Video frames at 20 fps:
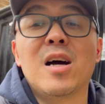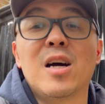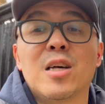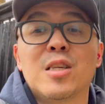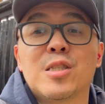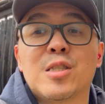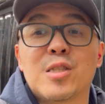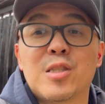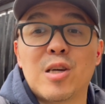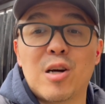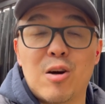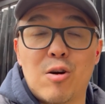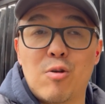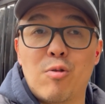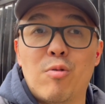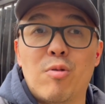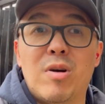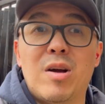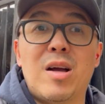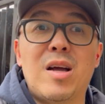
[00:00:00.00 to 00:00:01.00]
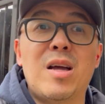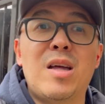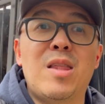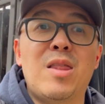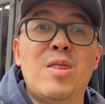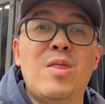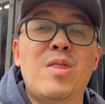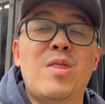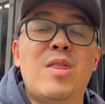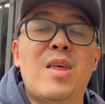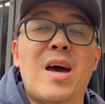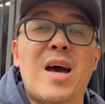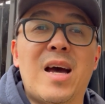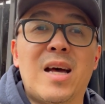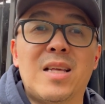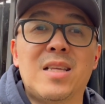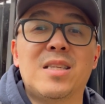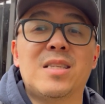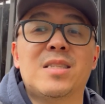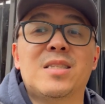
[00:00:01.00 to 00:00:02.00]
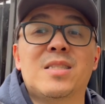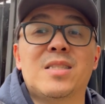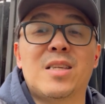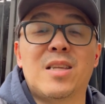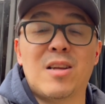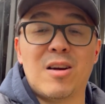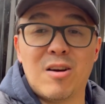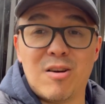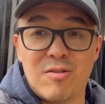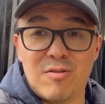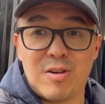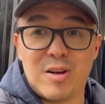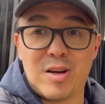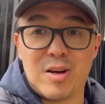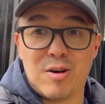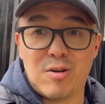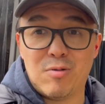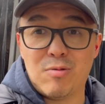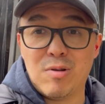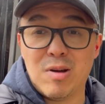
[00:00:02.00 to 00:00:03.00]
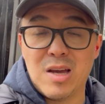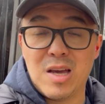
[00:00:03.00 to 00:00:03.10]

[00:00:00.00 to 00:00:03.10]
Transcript: So in that scenario,